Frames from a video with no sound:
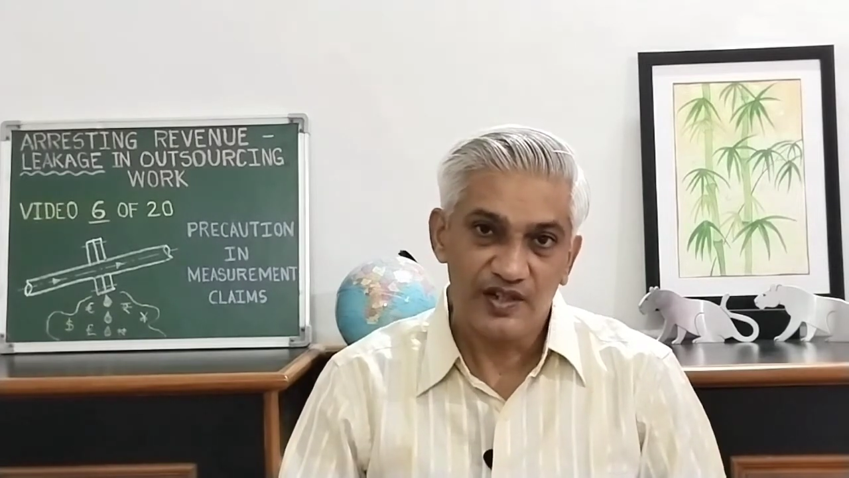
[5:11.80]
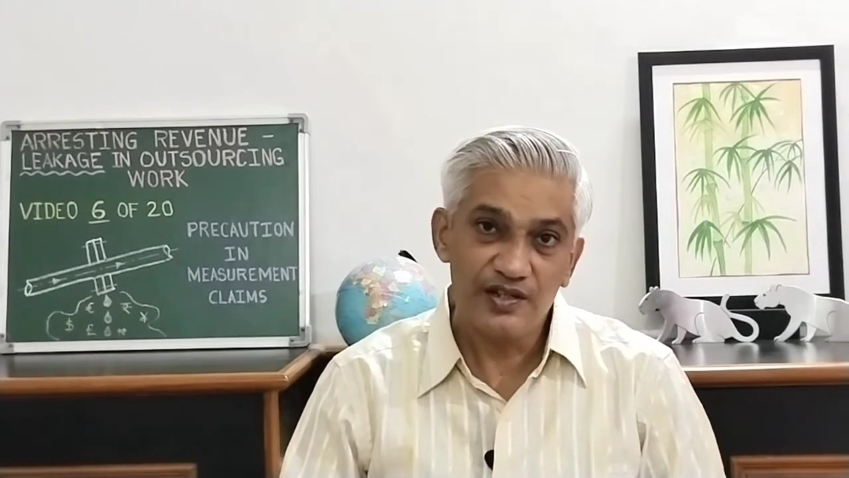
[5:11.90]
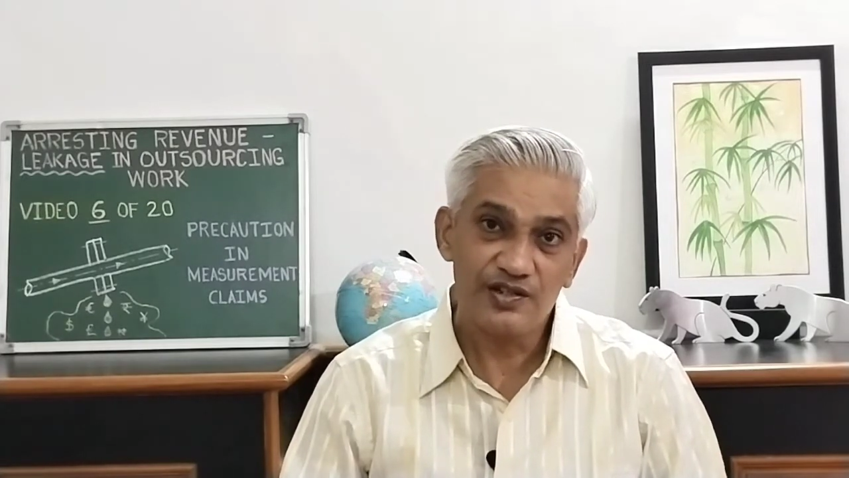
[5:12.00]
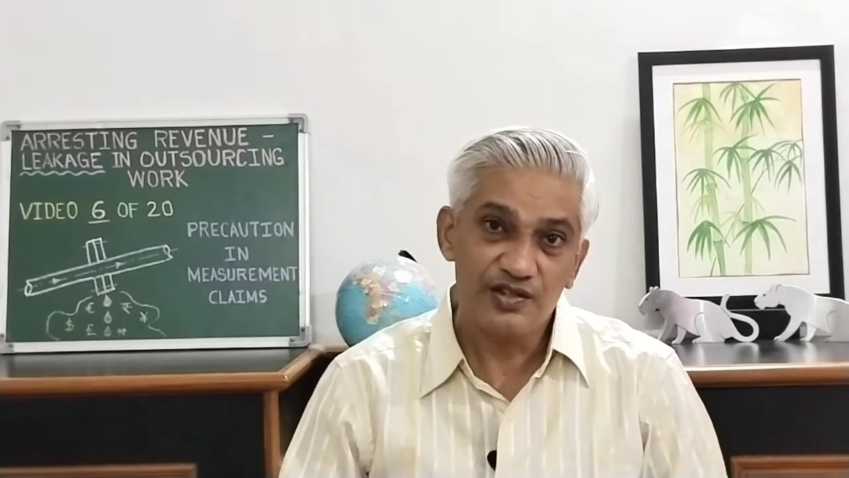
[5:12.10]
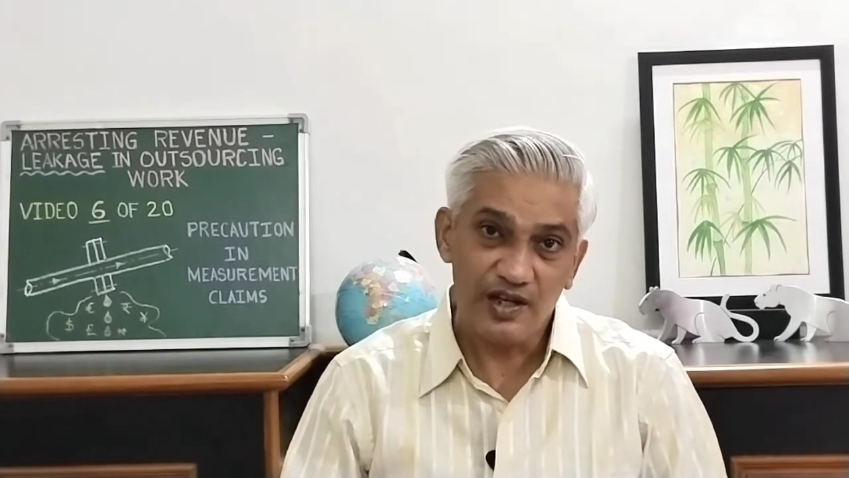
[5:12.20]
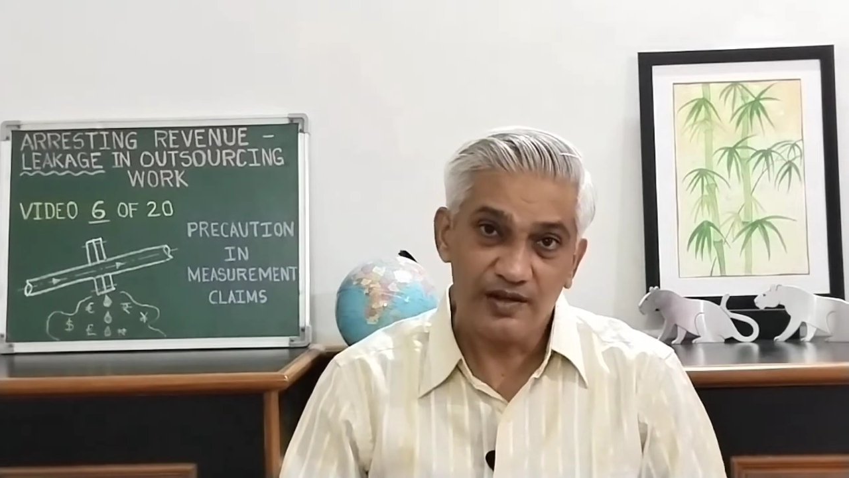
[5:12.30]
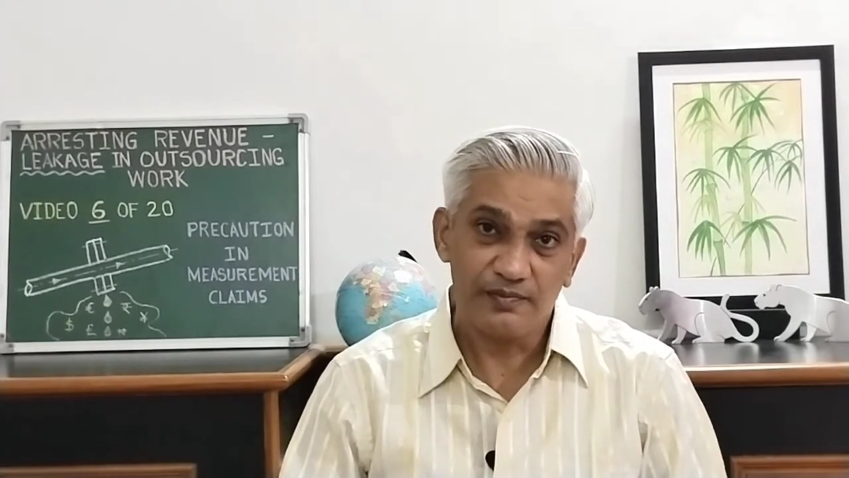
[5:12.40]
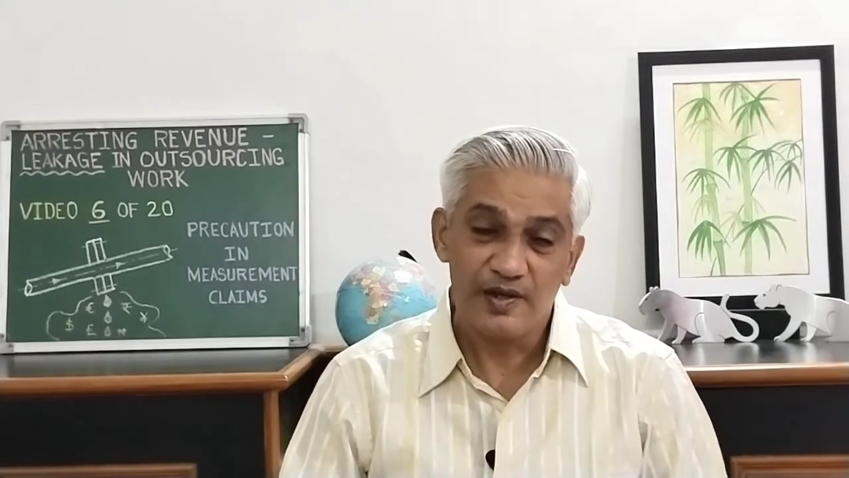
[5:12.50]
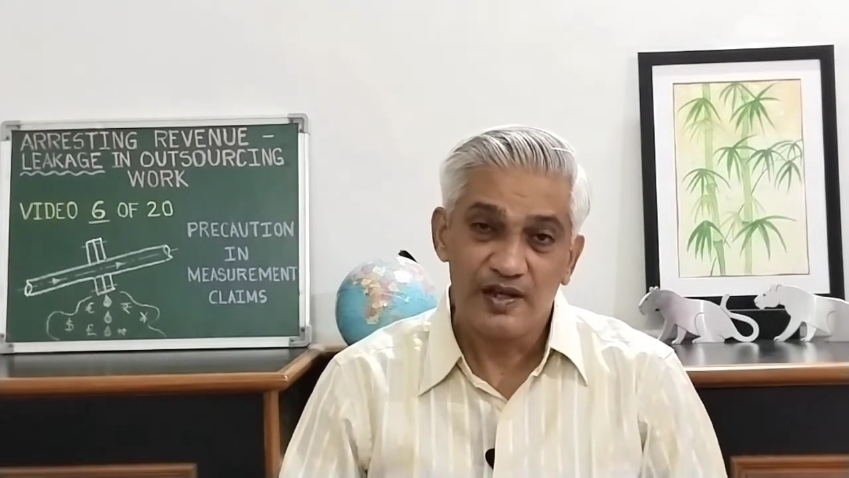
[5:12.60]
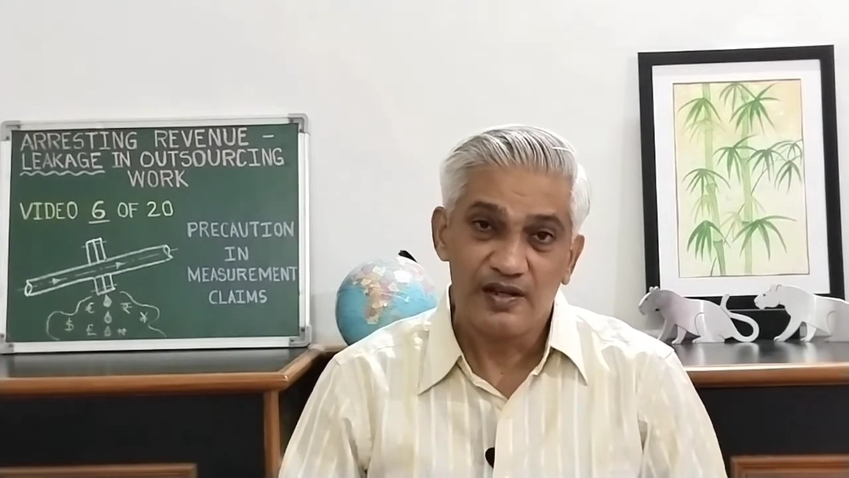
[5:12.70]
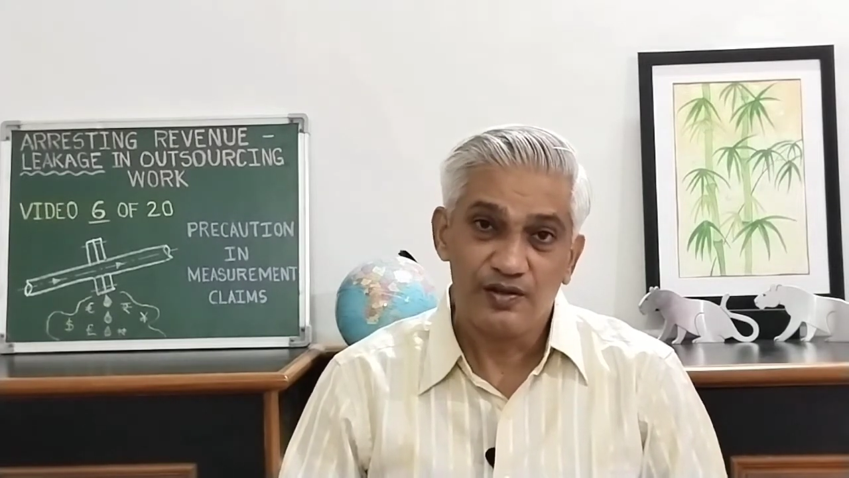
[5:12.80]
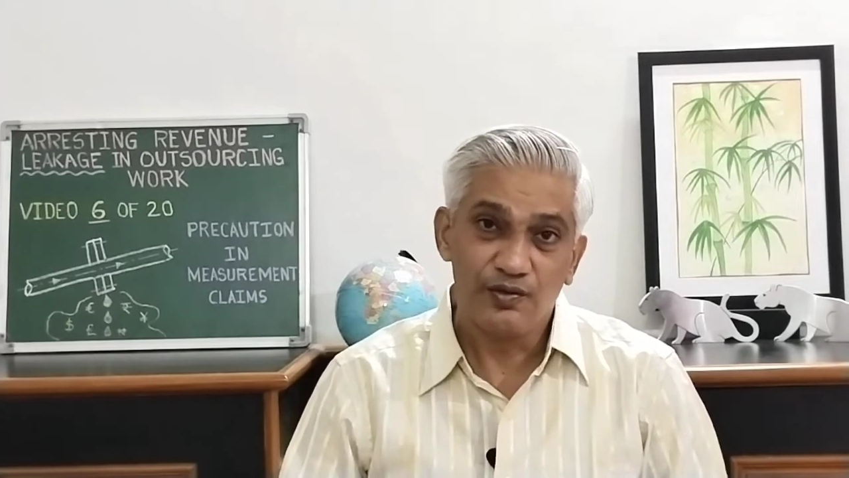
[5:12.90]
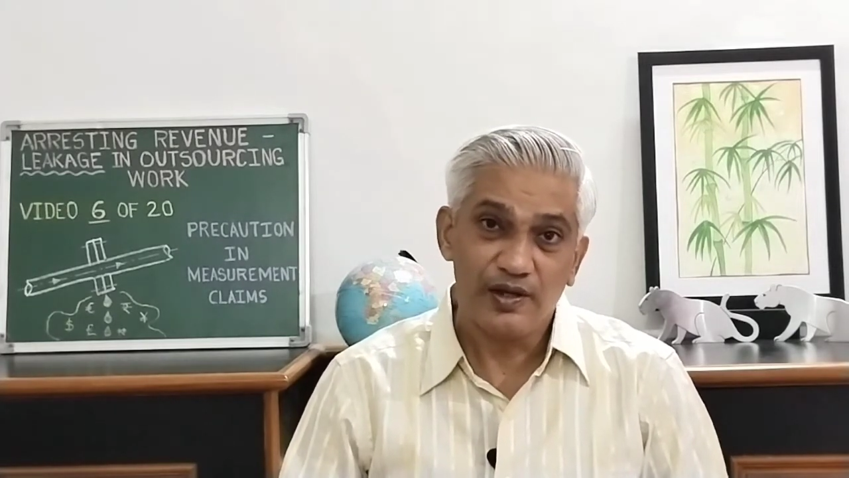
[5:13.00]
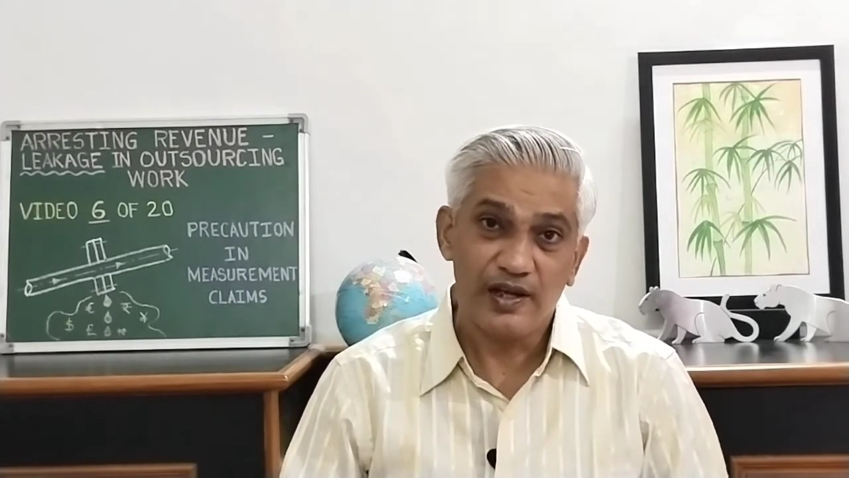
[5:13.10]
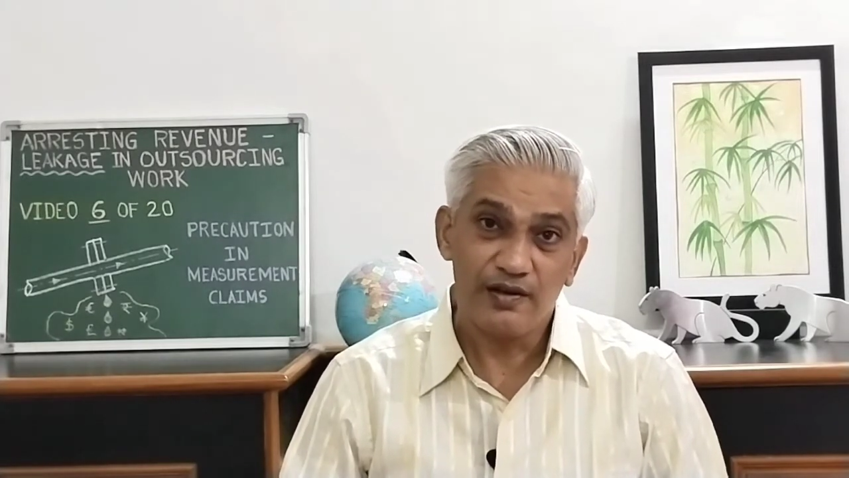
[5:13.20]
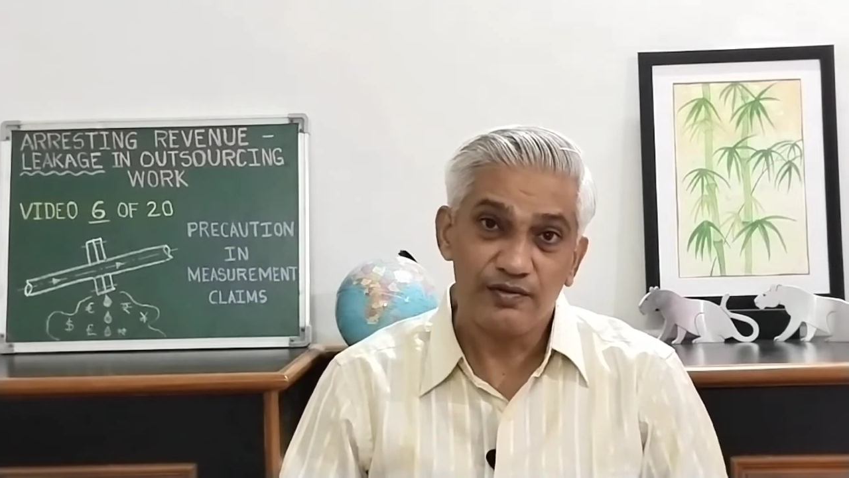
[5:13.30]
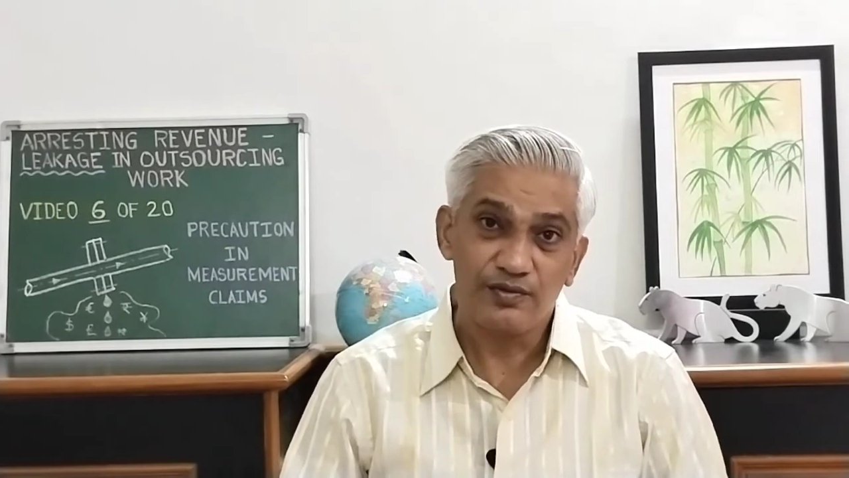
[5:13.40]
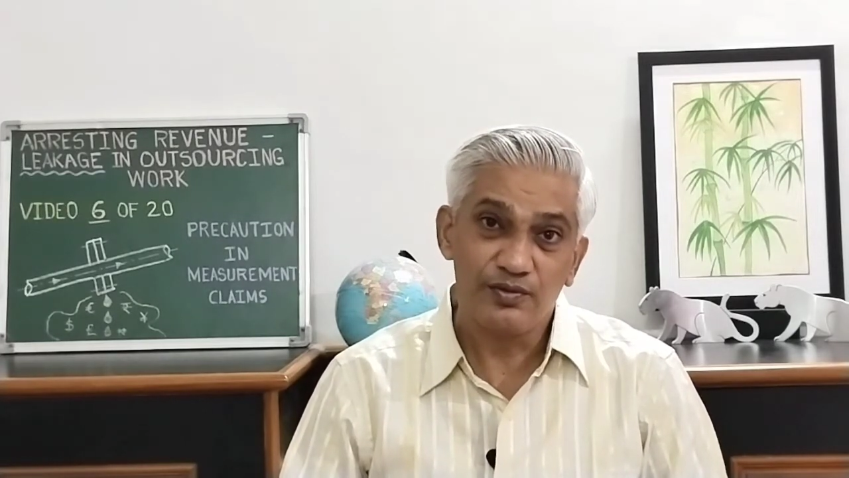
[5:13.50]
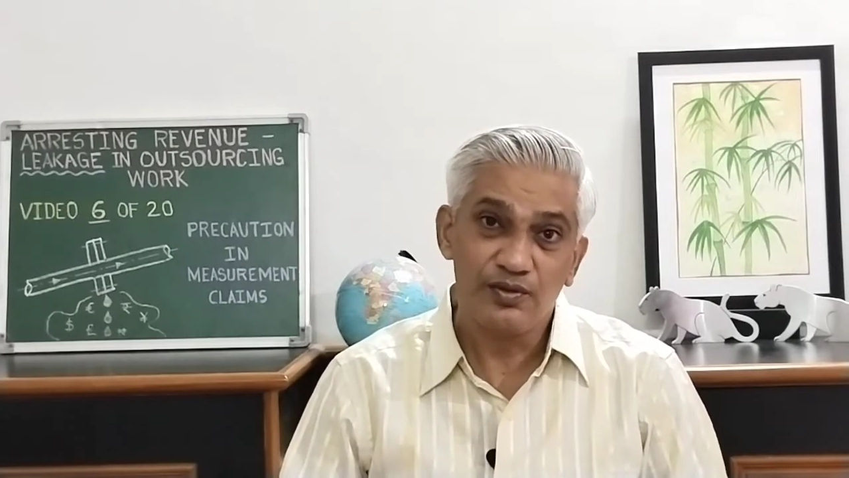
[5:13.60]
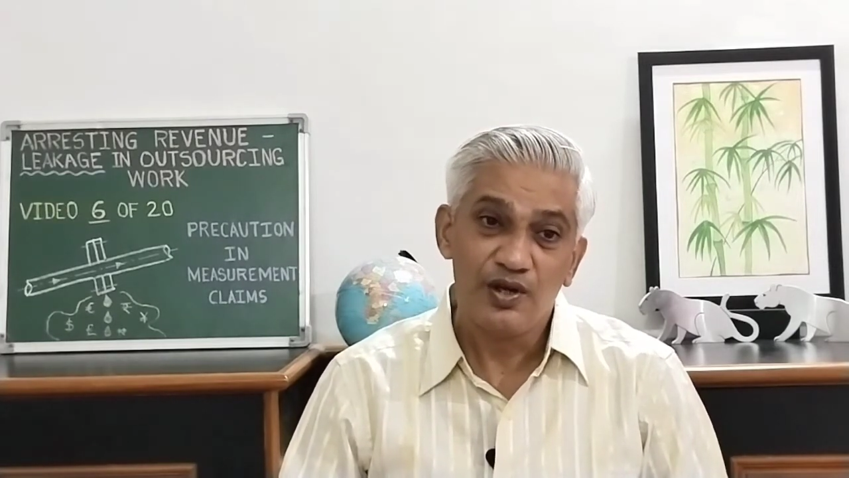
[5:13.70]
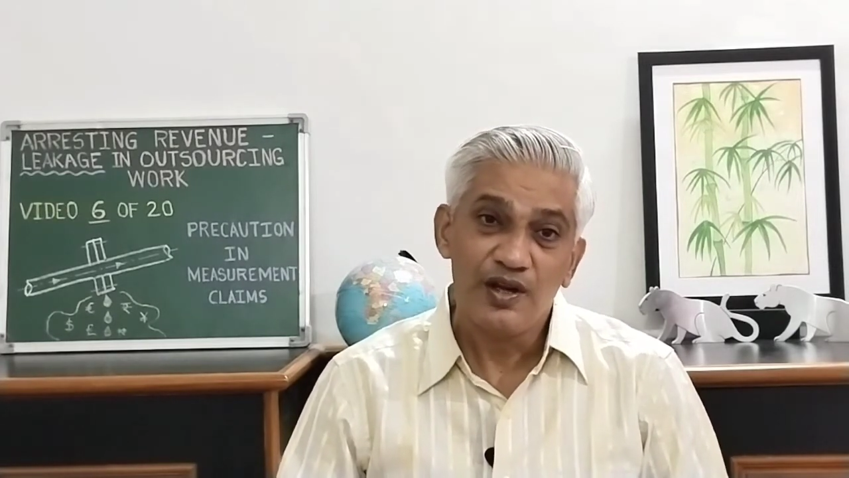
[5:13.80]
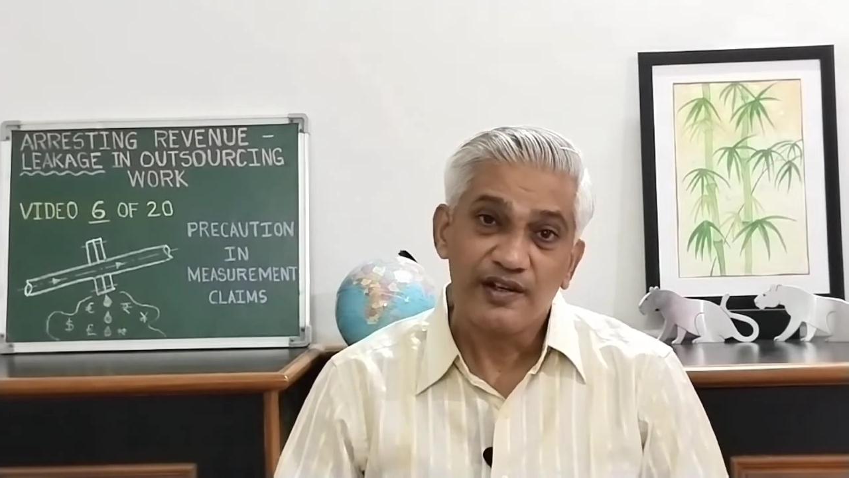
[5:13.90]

Each time you will have to